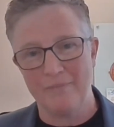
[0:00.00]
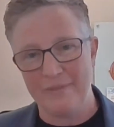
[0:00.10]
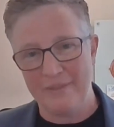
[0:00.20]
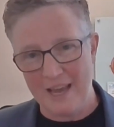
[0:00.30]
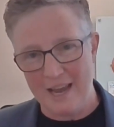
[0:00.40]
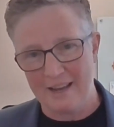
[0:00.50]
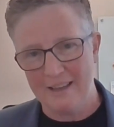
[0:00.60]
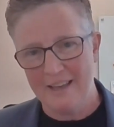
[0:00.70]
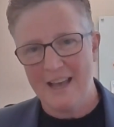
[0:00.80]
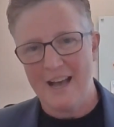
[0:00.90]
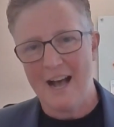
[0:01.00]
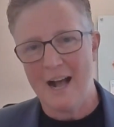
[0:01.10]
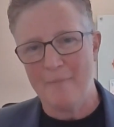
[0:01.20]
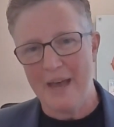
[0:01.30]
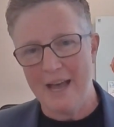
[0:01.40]
thing.
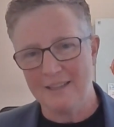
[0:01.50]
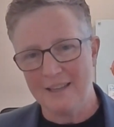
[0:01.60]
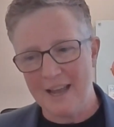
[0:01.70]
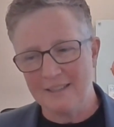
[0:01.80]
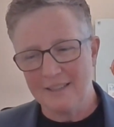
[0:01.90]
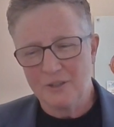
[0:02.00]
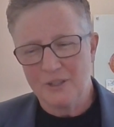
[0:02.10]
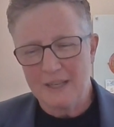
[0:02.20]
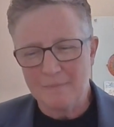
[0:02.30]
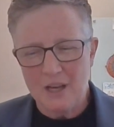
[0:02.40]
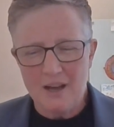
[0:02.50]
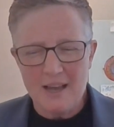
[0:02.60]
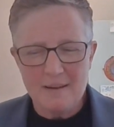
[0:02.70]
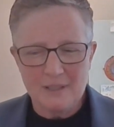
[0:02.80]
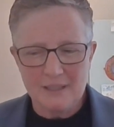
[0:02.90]
And so
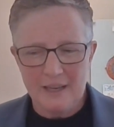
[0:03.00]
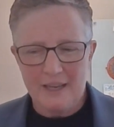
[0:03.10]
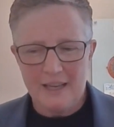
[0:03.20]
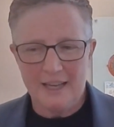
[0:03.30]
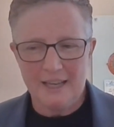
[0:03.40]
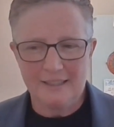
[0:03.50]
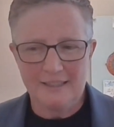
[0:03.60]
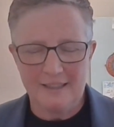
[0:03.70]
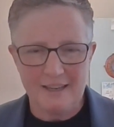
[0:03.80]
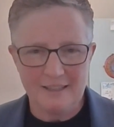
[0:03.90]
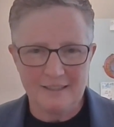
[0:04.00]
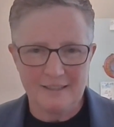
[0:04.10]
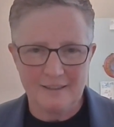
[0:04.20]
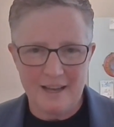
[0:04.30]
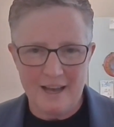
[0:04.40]
sometimes It's
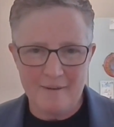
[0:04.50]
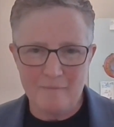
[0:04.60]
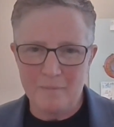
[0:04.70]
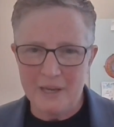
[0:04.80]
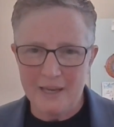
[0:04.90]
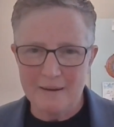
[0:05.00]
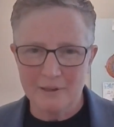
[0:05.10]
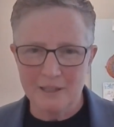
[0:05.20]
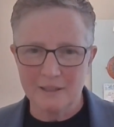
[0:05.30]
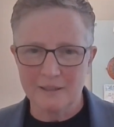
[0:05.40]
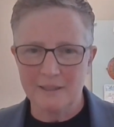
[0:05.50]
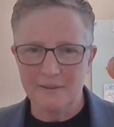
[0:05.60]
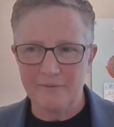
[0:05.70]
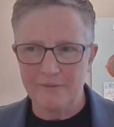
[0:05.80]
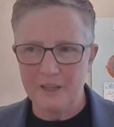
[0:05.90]
being able
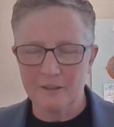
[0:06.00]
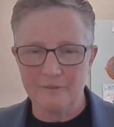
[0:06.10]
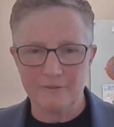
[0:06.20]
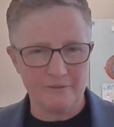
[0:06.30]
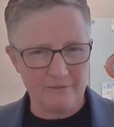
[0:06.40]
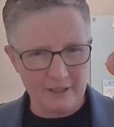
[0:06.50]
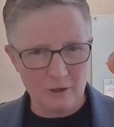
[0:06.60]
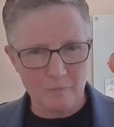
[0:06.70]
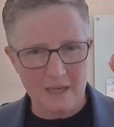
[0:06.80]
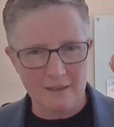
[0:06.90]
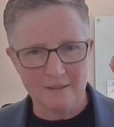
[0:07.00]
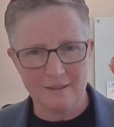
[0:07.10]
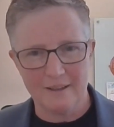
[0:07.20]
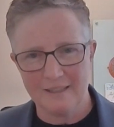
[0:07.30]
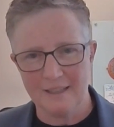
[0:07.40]
to feel fulfillment,
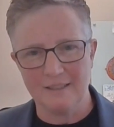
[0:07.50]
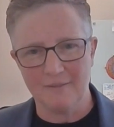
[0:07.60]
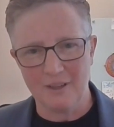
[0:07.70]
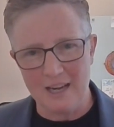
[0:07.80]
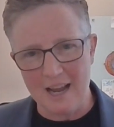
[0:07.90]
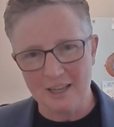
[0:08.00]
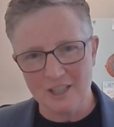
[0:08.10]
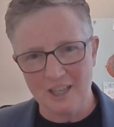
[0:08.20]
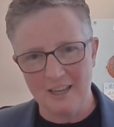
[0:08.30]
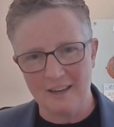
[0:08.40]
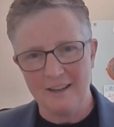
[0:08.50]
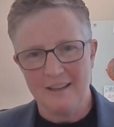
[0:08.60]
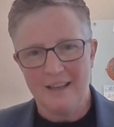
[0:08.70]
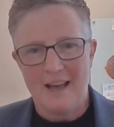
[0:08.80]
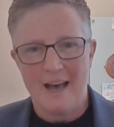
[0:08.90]
a sense of connection.
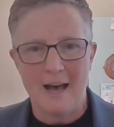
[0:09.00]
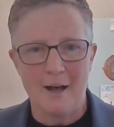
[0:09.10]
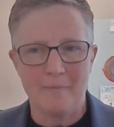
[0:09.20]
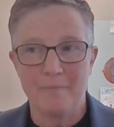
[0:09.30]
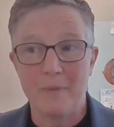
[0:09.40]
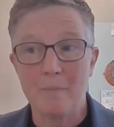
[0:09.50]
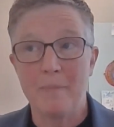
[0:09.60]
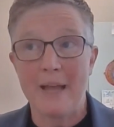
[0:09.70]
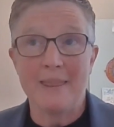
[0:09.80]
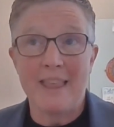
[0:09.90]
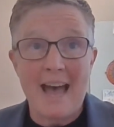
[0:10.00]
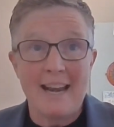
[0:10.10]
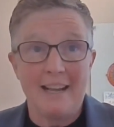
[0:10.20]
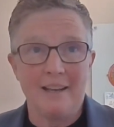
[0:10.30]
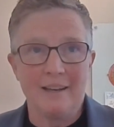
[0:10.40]
But that